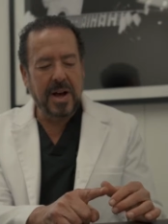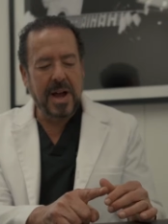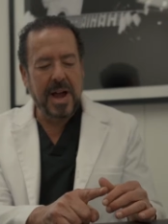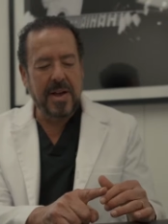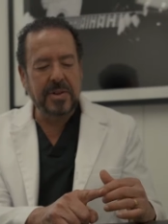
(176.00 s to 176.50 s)

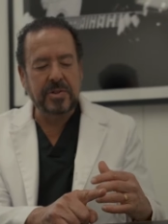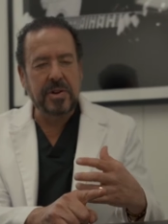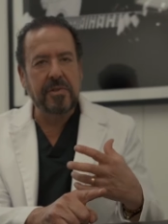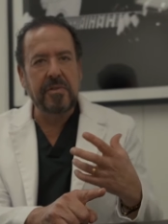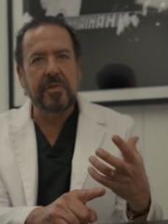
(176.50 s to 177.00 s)
And there's
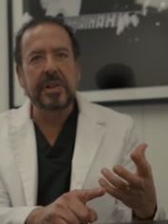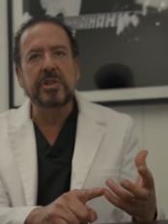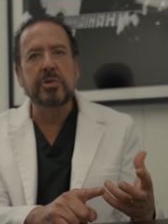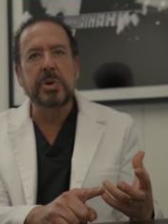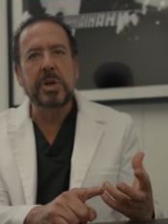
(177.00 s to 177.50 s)
different
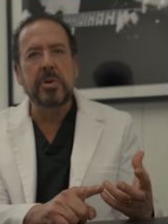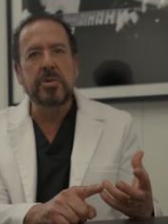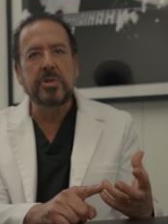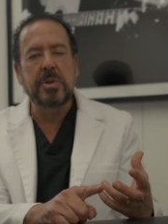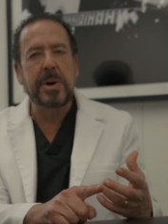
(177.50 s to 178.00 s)
fillers we
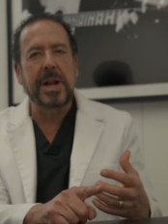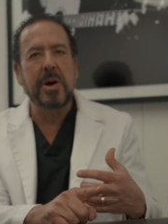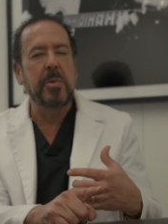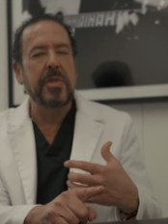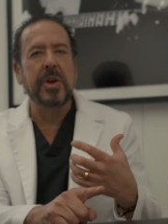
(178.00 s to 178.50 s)
use depending
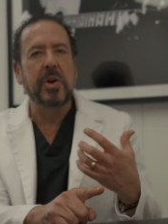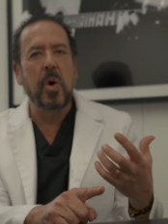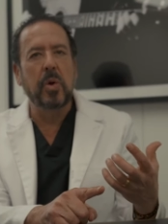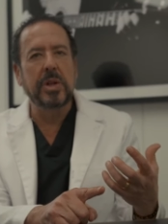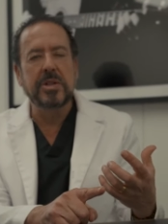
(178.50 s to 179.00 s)
on what the
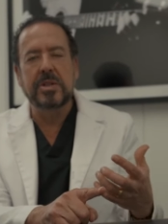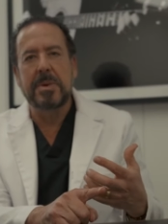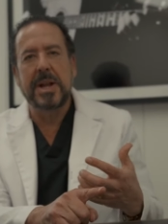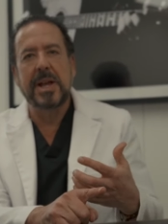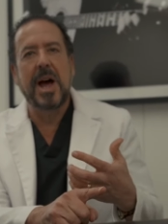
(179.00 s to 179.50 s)
goal is,
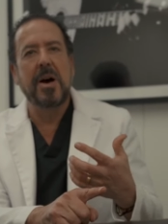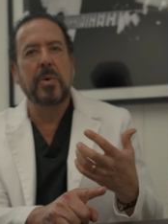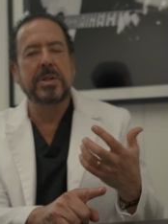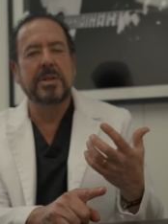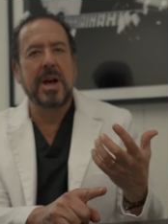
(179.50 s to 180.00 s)
depending on
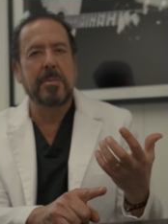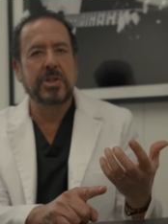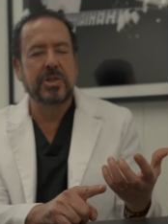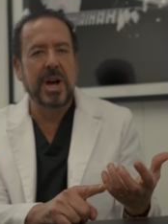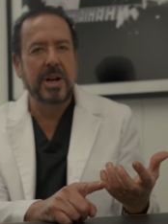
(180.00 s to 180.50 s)
how much
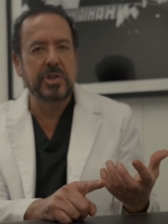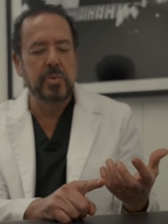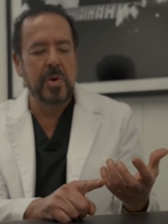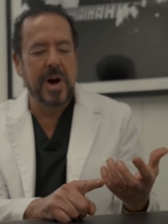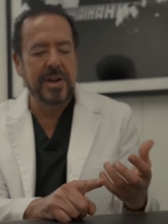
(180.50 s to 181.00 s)
size you
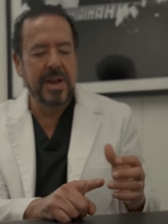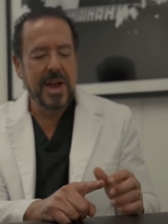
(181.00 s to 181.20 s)
want.